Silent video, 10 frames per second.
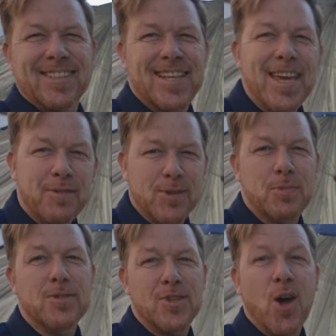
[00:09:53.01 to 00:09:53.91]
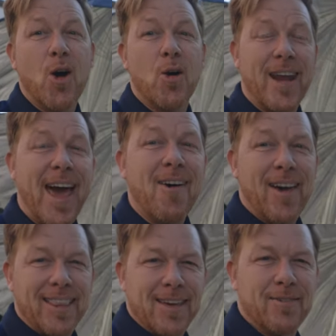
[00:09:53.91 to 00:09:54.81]
Steve, you're supposed to go now
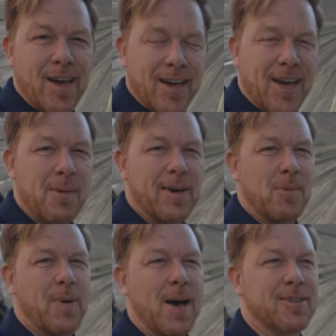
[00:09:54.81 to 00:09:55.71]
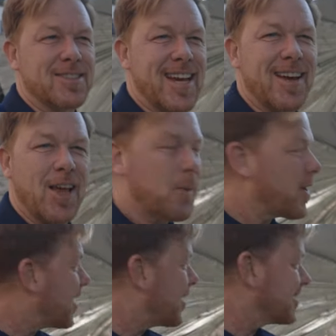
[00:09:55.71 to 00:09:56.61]
and leave a comment on Pablo's channel.
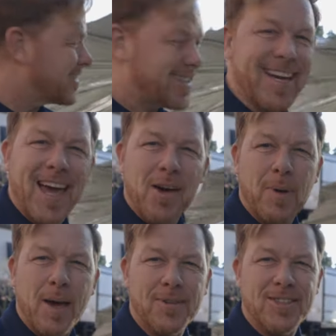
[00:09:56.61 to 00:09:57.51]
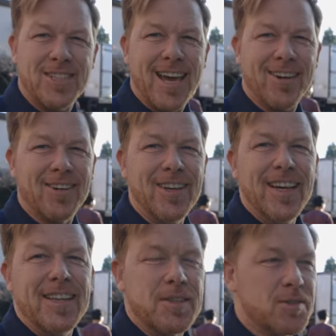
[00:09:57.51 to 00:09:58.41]
Everybody else, check out Pablo's channel.
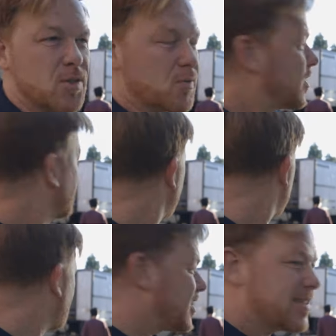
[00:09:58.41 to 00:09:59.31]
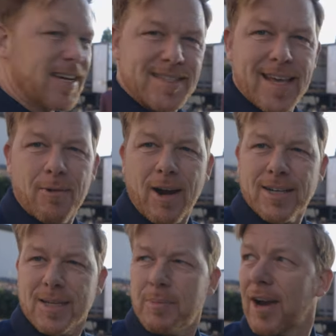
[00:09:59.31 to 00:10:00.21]
This is fun. It's Valentine's Day. We're
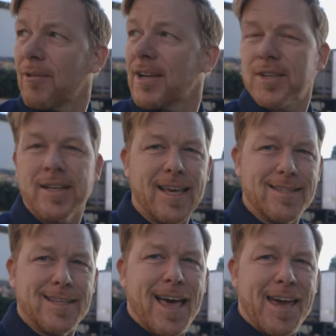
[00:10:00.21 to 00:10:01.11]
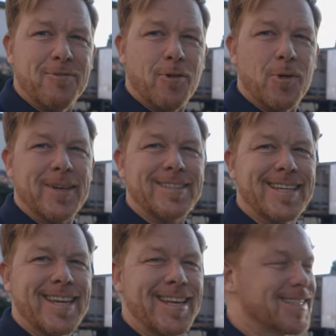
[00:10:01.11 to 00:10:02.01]
actually by a restaurant that has a line forming to
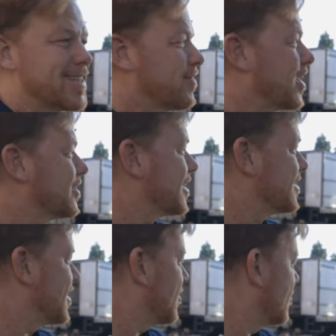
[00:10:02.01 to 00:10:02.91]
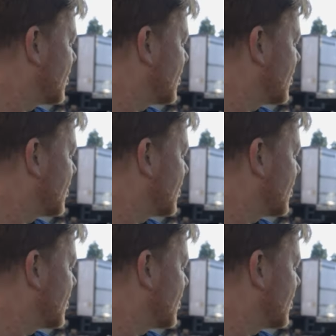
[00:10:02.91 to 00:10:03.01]
get into Valentine's dinner.